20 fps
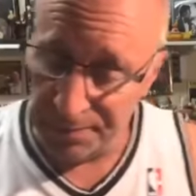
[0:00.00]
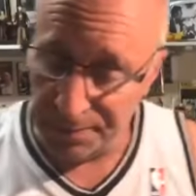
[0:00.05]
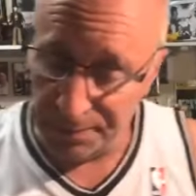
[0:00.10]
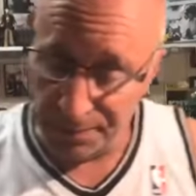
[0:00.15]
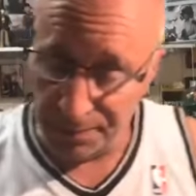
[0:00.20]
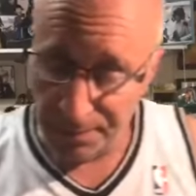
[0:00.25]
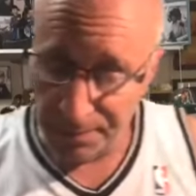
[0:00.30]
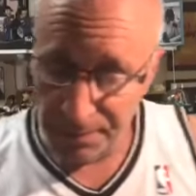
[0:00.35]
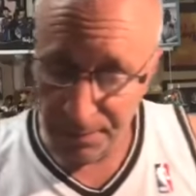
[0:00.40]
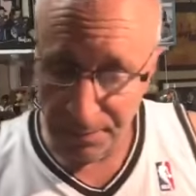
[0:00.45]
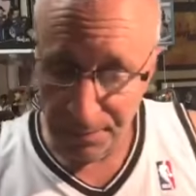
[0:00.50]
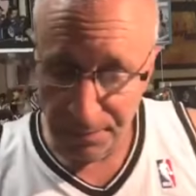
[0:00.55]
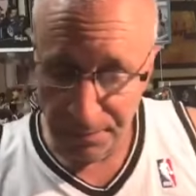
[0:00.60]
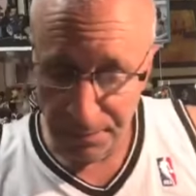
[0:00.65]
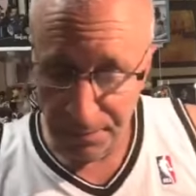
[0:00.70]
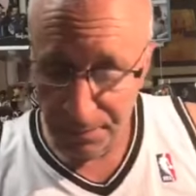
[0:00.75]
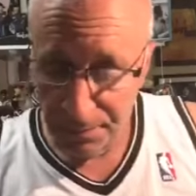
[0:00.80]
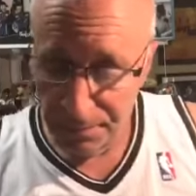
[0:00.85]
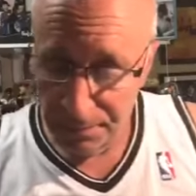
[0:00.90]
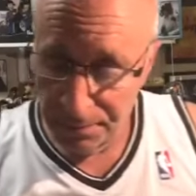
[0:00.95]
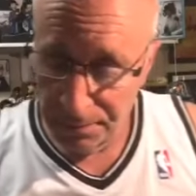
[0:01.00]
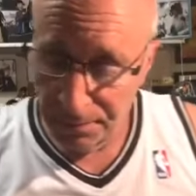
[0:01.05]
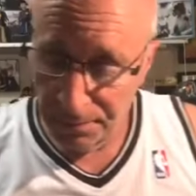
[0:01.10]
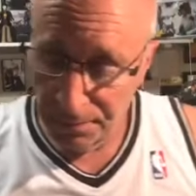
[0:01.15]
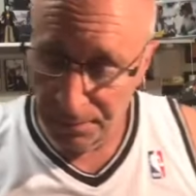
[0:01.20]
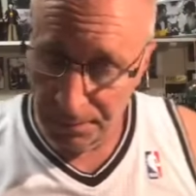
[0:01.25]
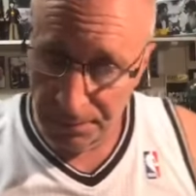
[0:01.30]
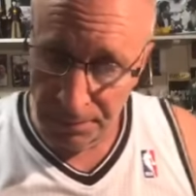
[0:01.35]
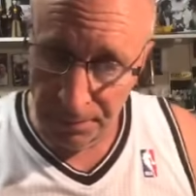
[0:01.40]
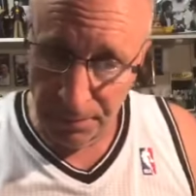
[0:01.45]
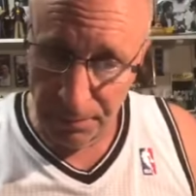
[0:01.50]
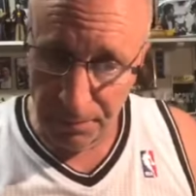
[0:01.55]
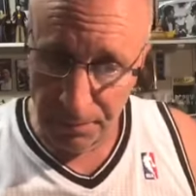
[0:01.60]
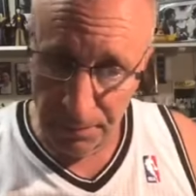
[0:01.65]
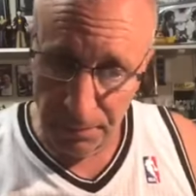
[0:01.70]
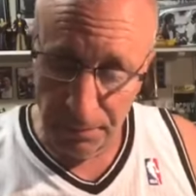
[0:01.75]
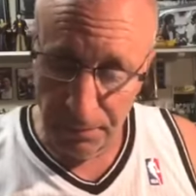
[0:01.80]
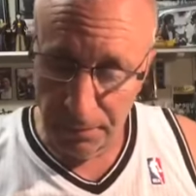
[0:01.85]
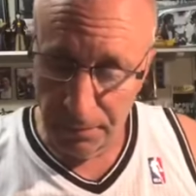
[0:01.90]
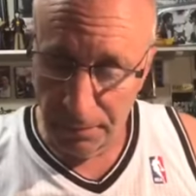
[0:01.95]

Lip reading: (silence)